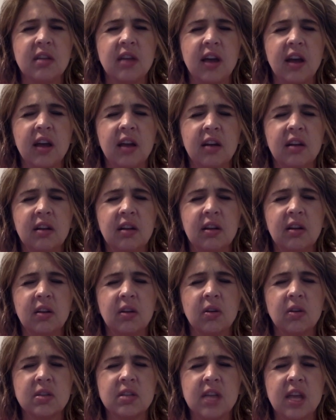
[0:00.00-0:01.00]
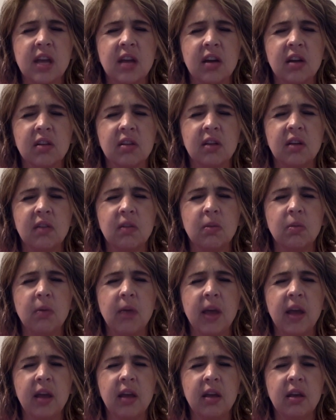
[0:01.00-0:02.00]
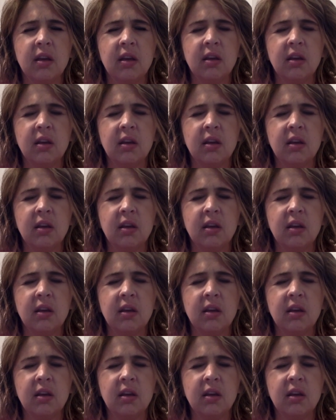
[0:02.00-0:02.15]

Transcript: that or take our love away.